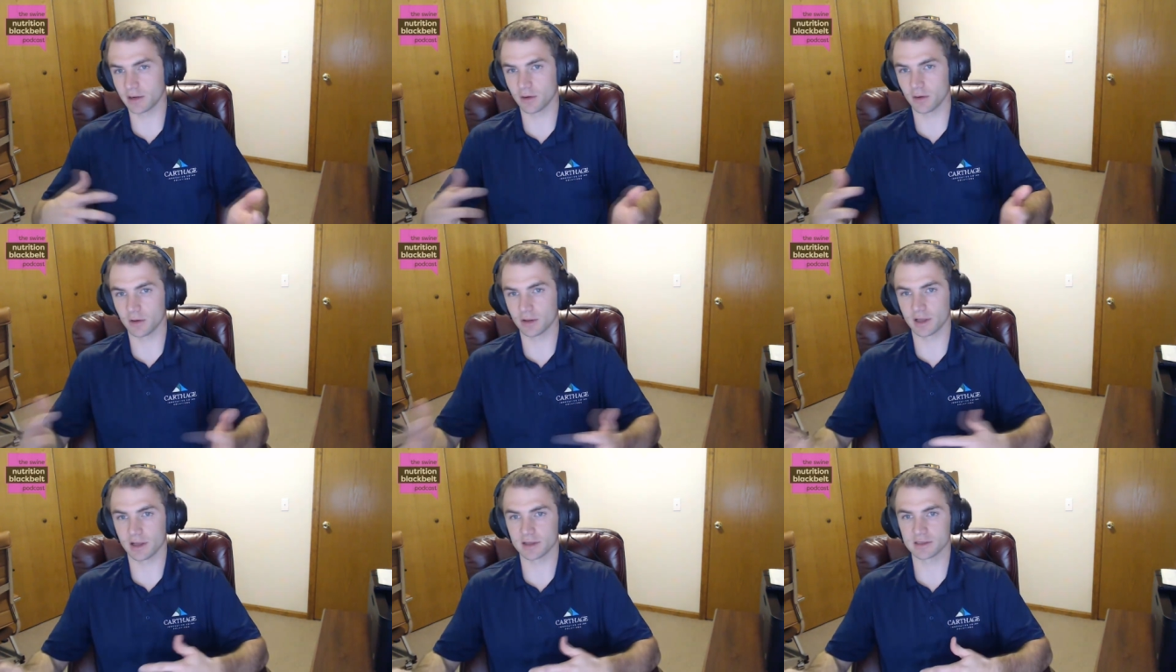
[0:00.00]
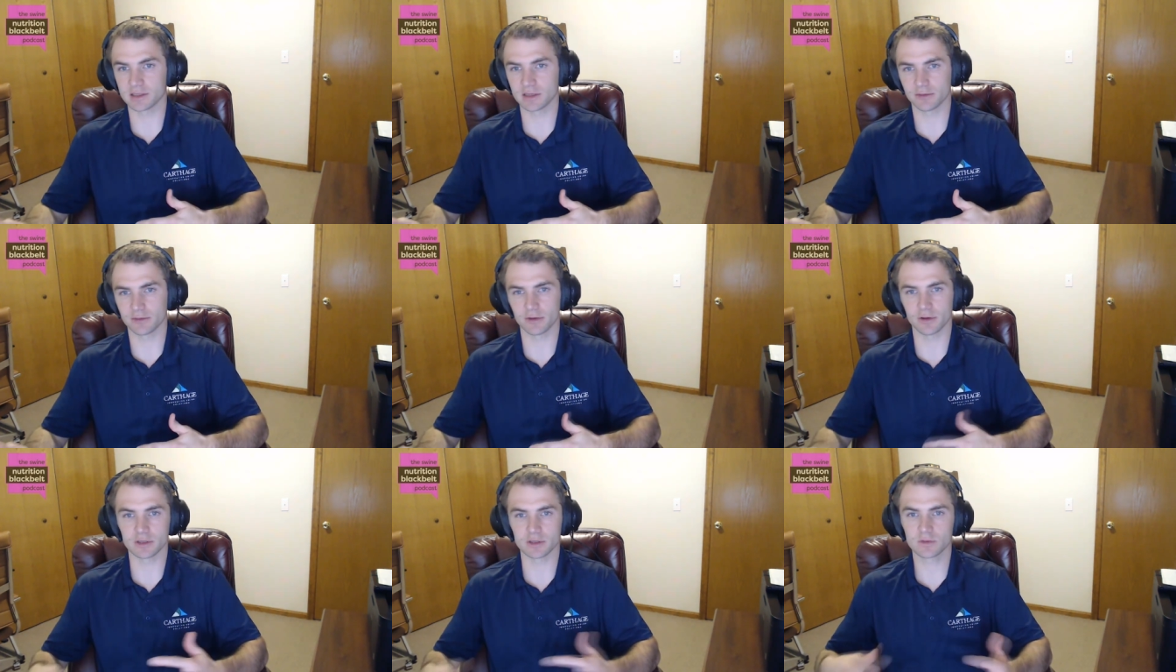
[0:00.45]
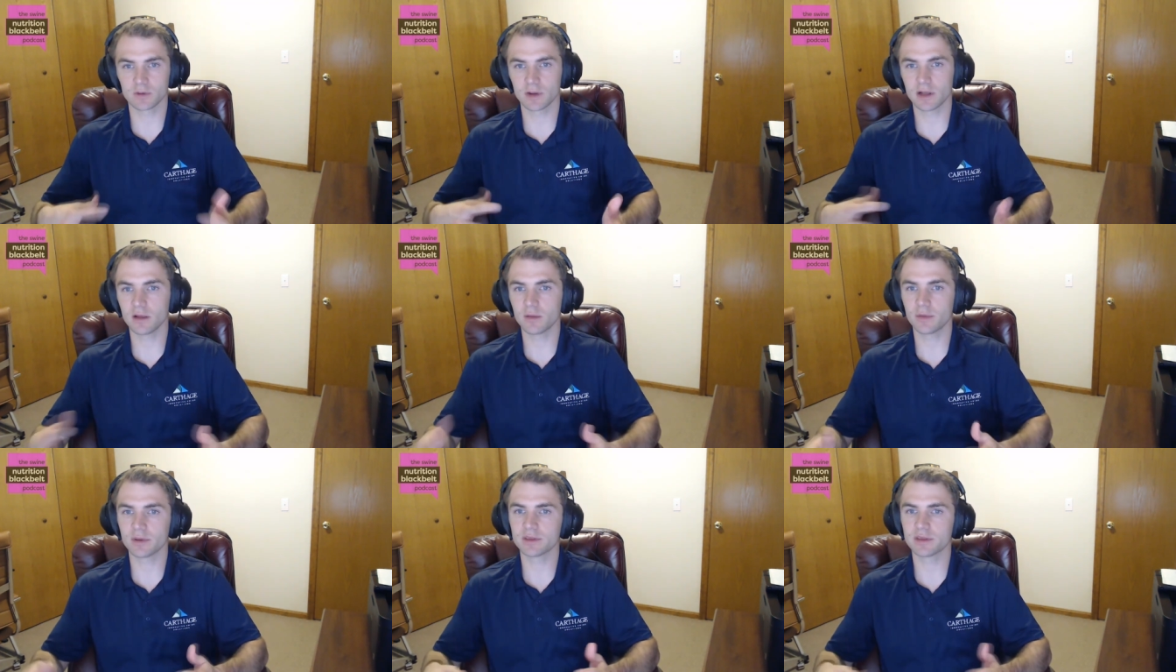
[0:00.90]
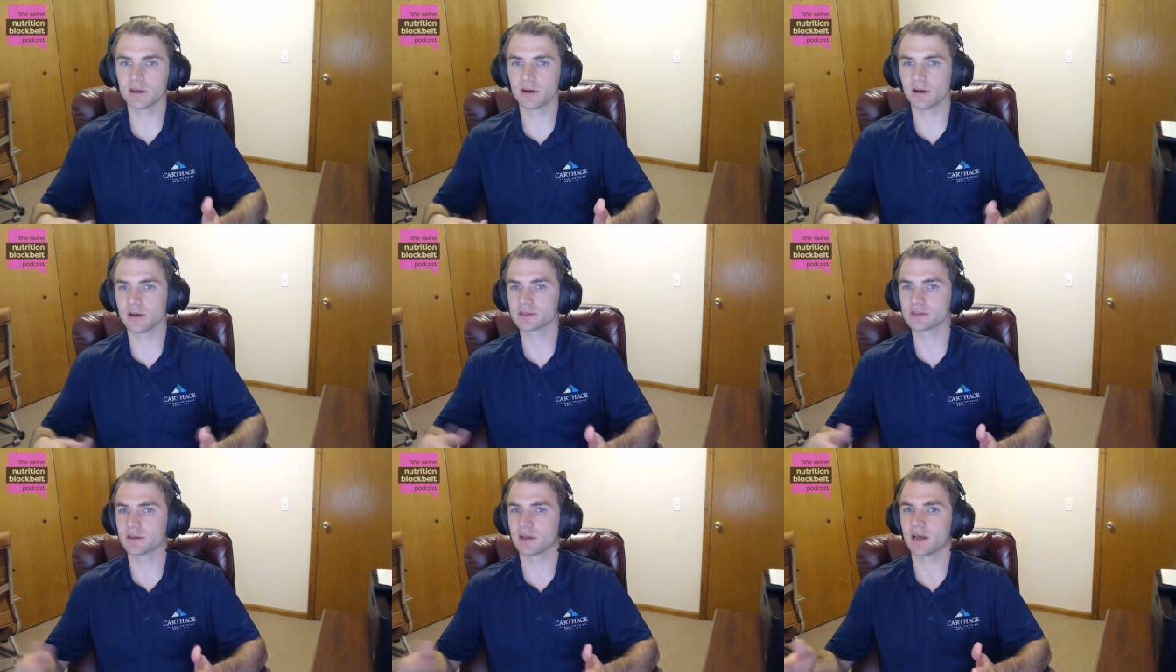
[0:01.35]
cholecalciferol as well, but then
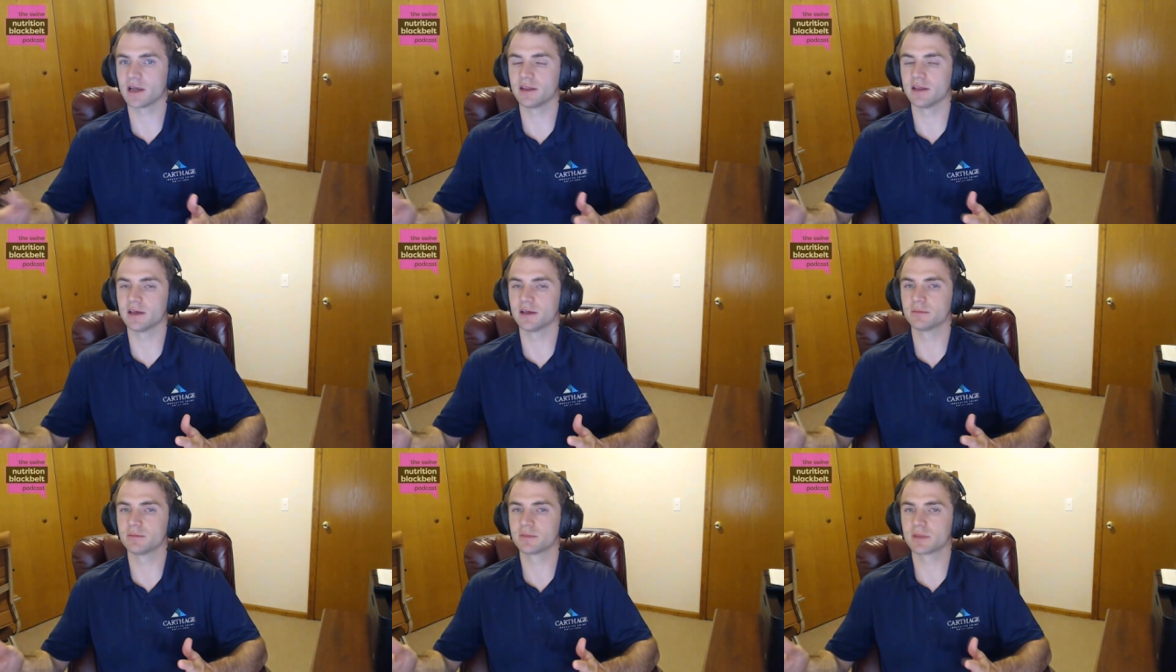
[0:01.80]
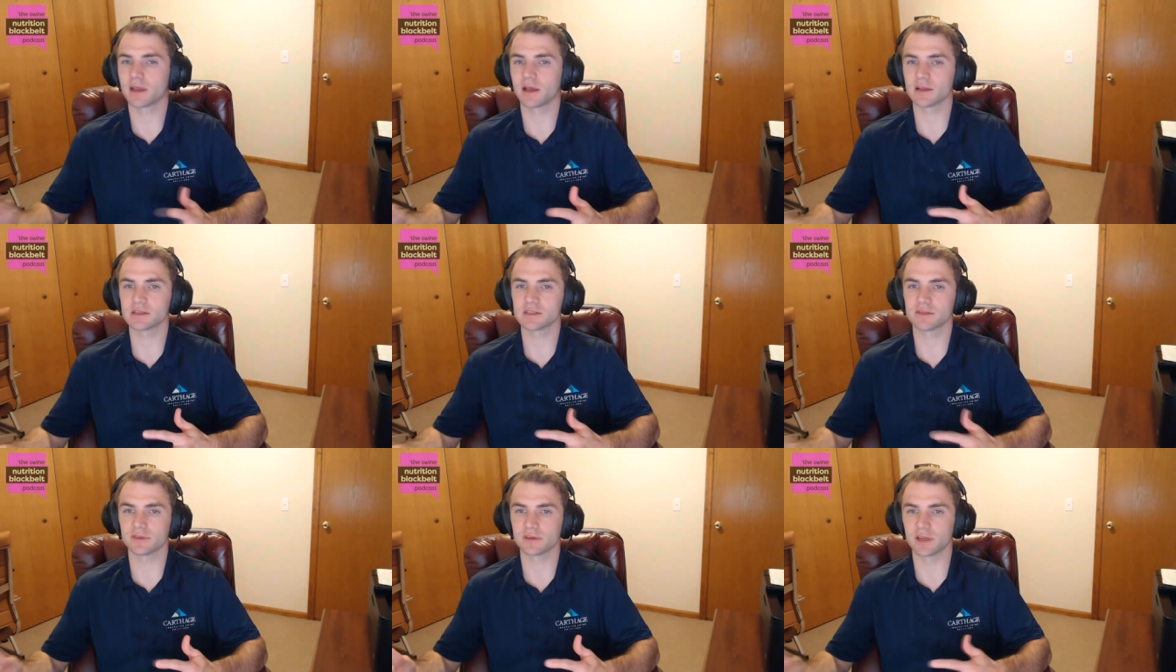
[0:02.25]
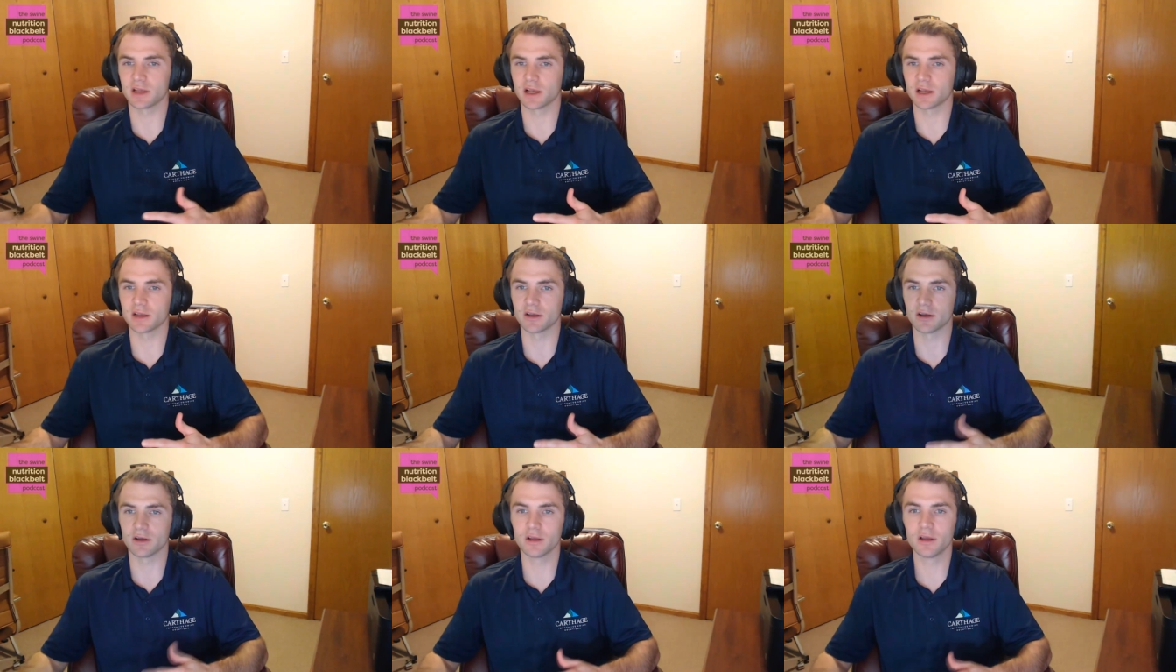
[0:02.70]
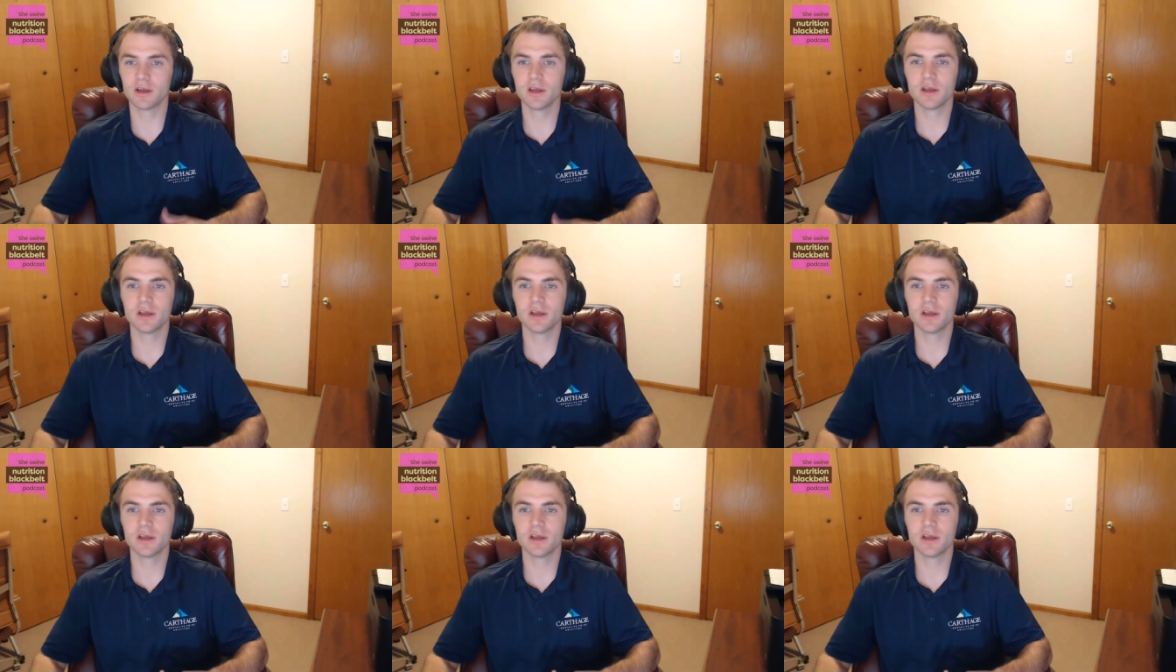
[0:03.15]
also had the calcifediol.